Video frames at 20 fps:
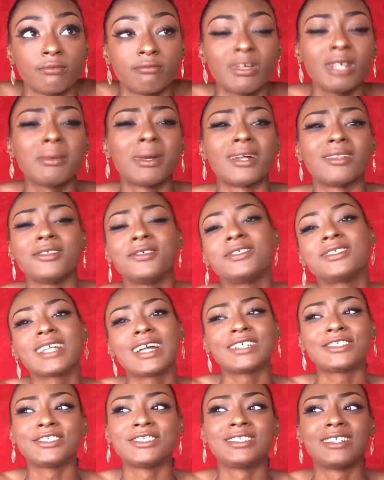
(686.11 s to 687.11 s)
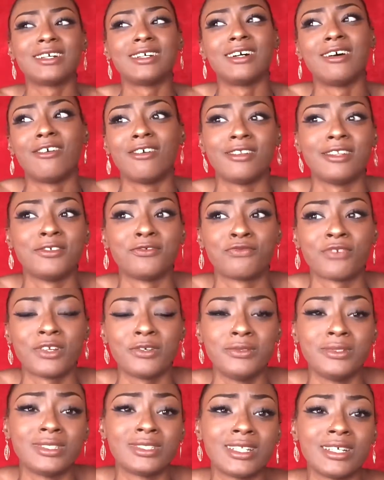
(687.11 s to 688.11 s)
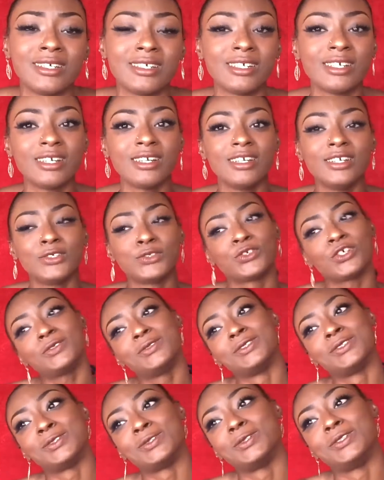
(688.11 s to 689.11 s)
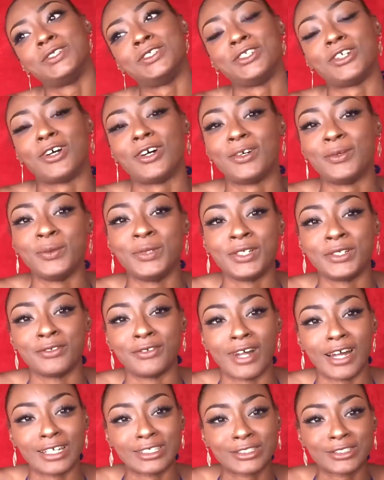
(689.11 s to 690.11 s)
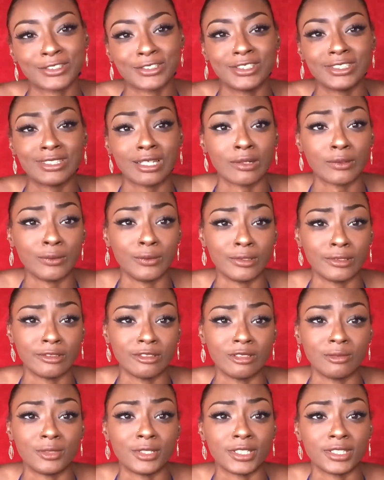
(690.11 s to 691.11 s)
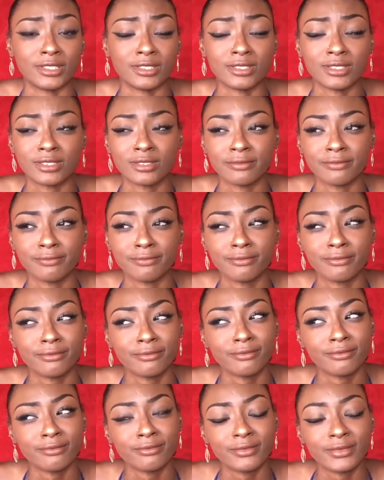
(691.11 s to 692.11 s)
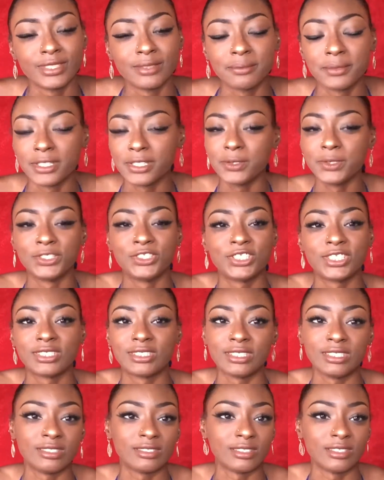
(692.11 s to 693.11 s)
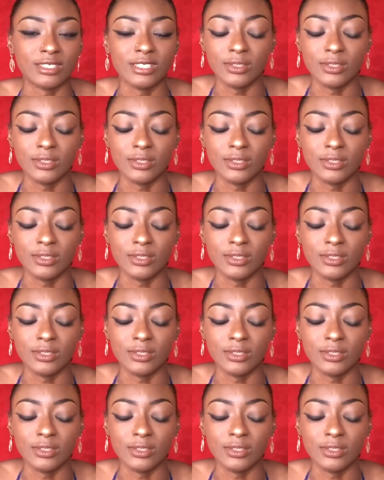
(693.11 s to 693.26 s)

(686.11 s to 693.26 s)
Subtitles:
My bad. There was actually our only friend who was like, so I was told y'all wear grass skirts and coconut bras. But he was just teasing.